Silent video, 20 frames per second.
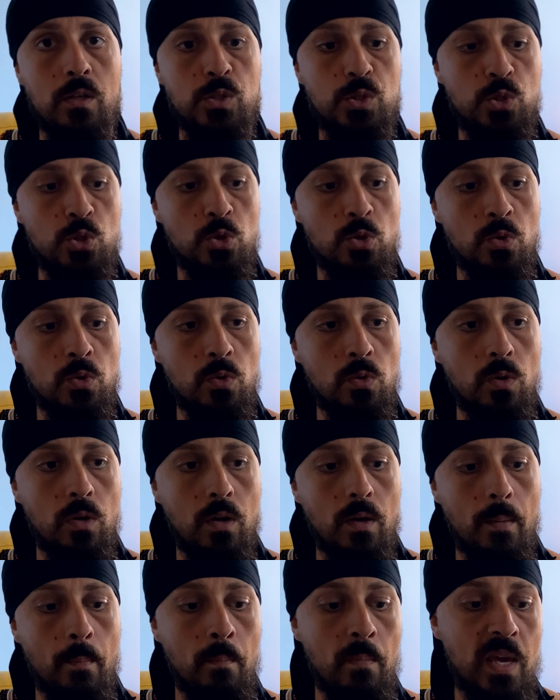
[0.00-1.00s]
to
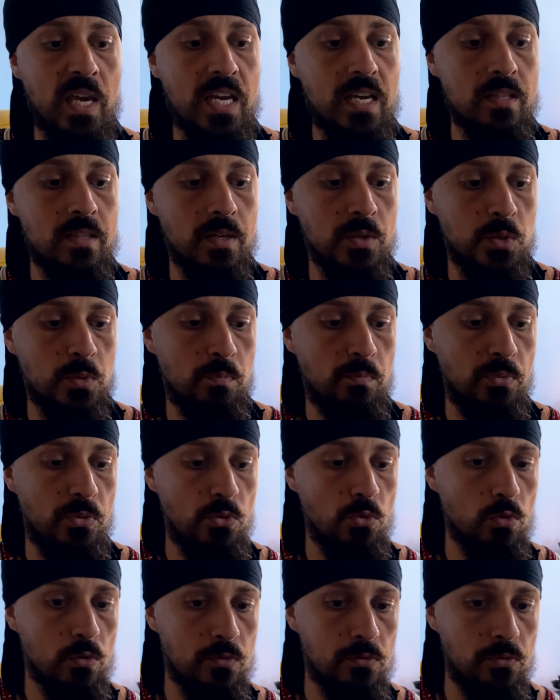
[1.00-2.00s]
make this
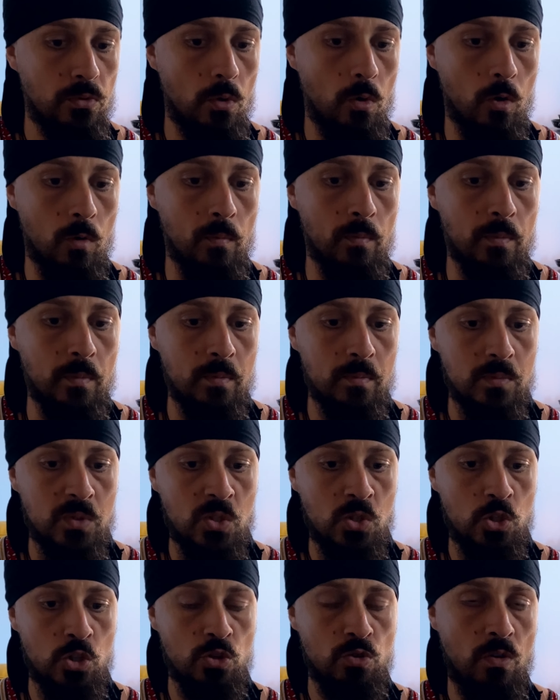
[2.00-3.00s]
pure form
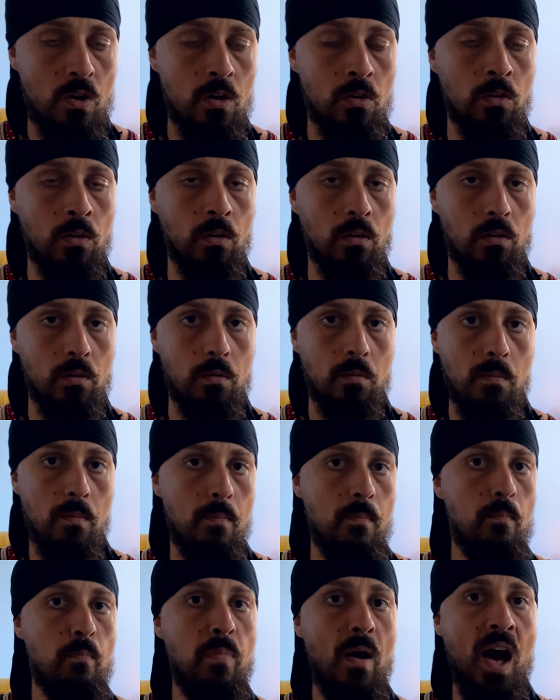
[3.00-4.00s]
stronger,
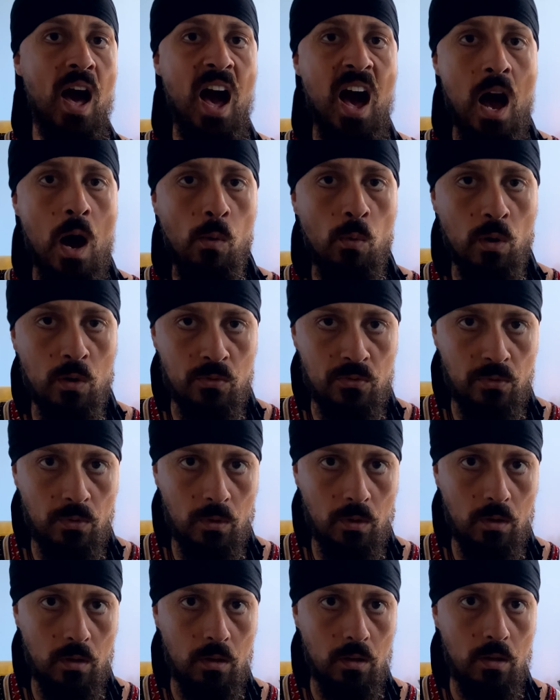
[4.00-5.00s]

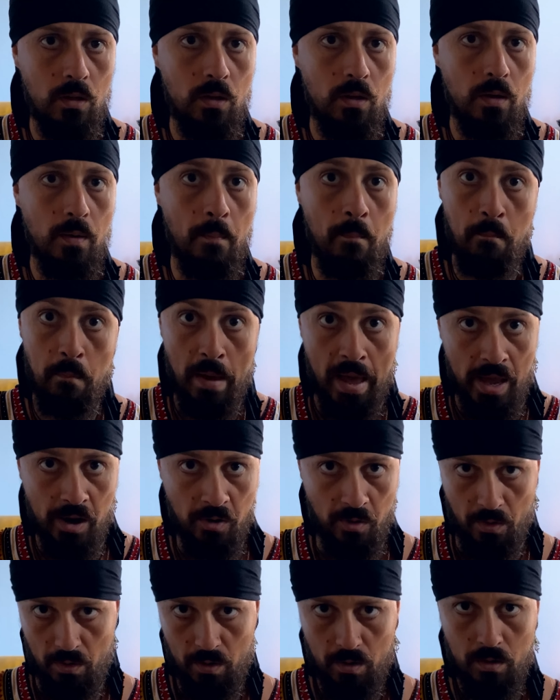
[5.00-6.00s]
powerful,
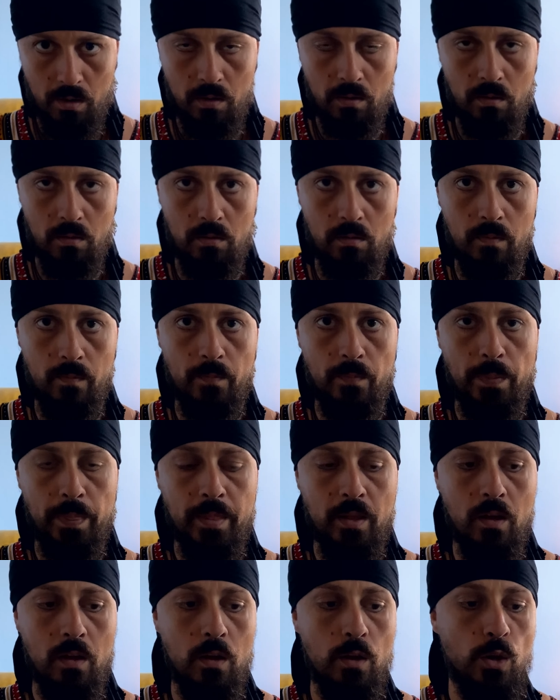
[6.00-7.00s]
better.
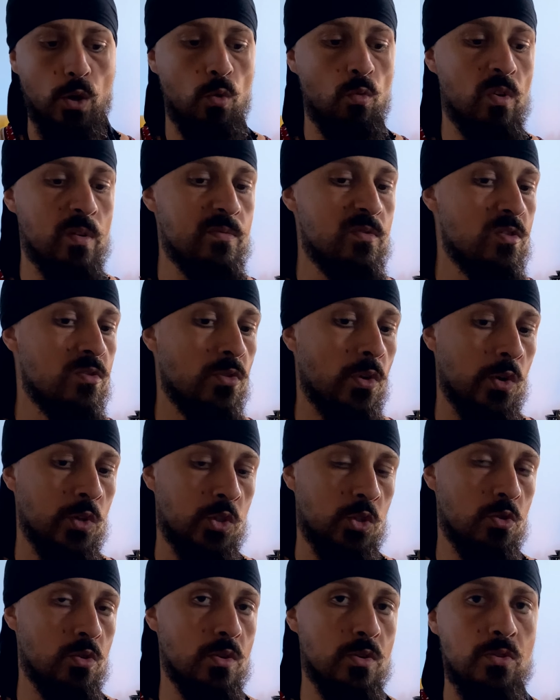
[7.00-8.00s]
We move on
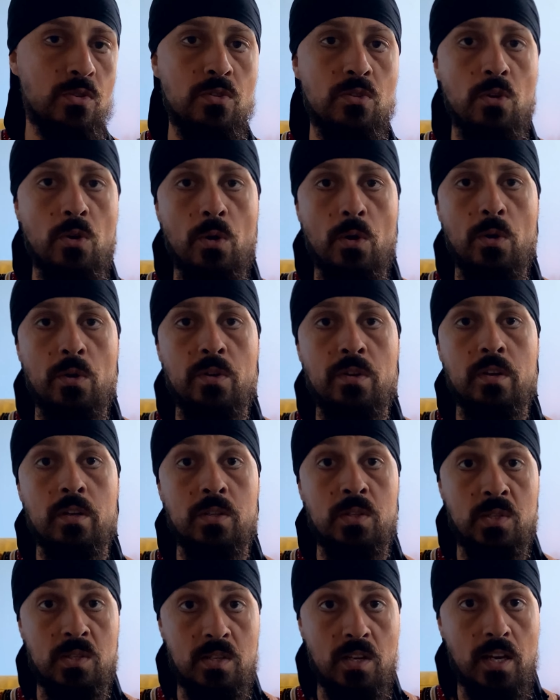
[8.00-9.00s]
to the third
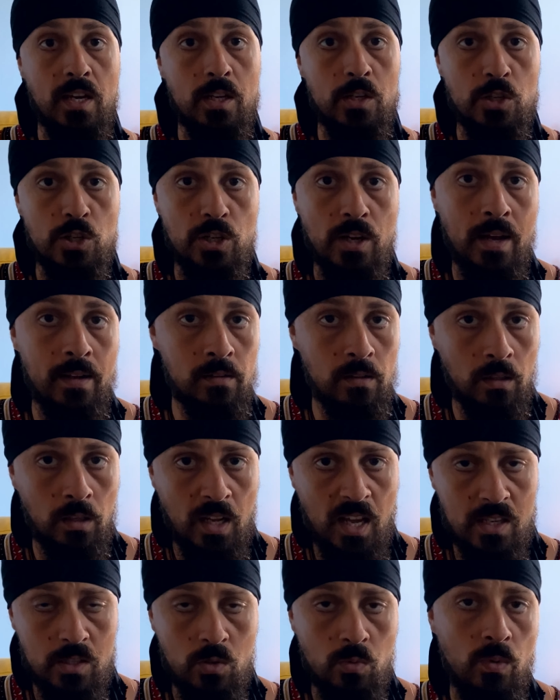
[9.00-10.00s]
stage and the
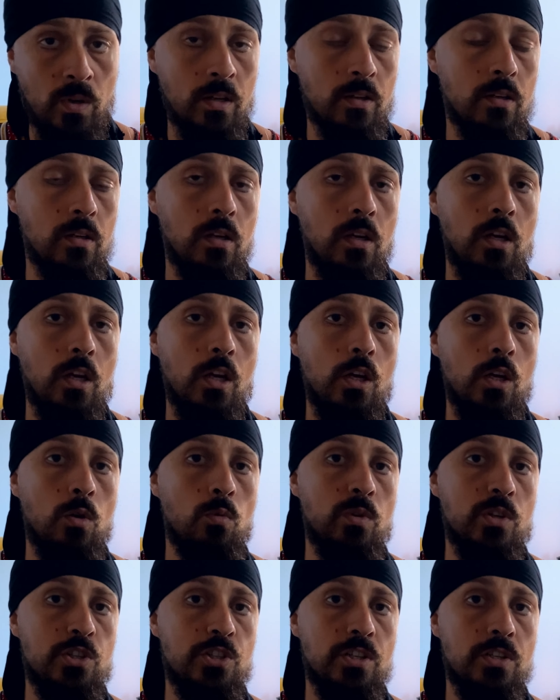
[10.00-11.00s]
last one,
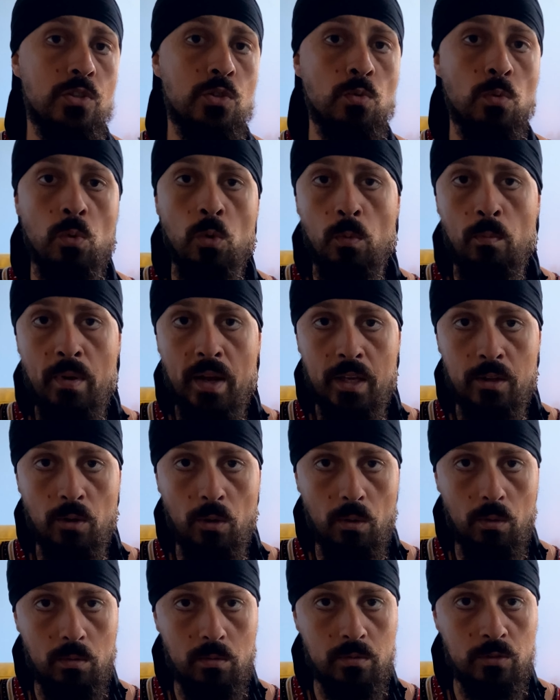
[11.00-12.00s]
which is
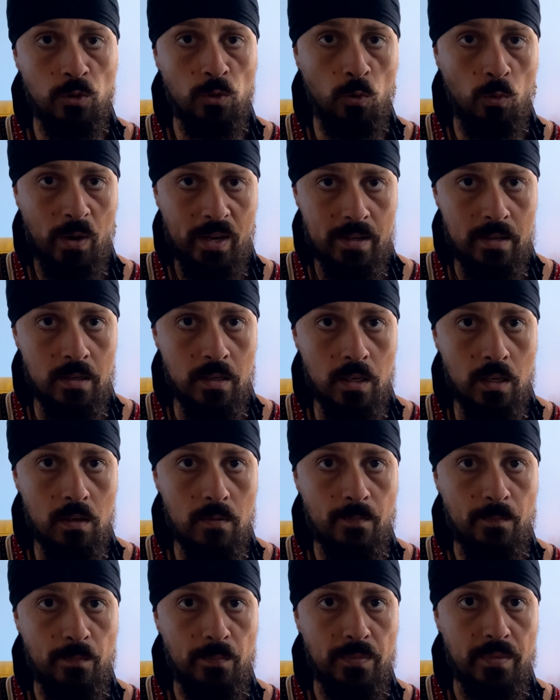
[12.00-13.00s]
rubedo, the reddening.
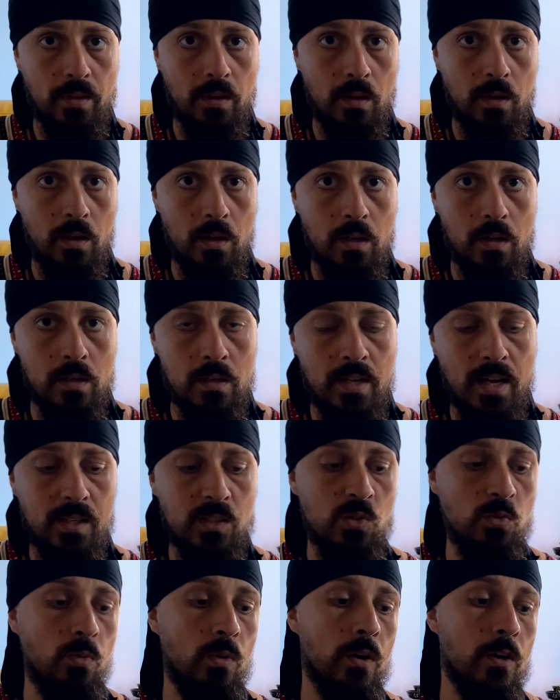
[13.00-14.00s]

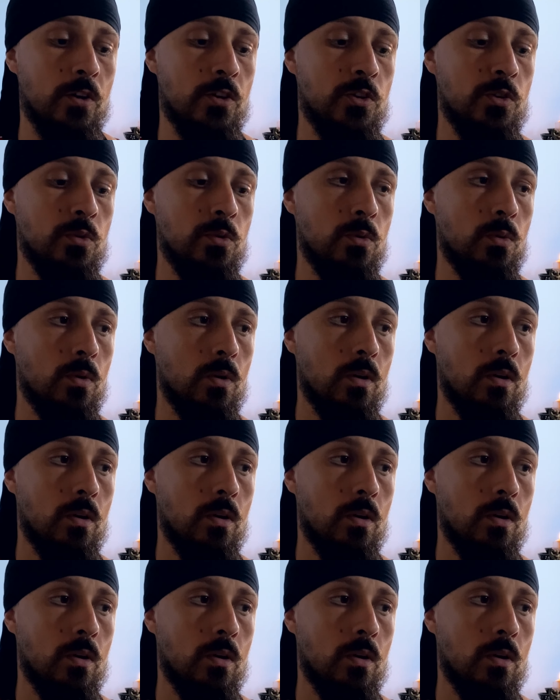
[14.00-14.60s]
That's where you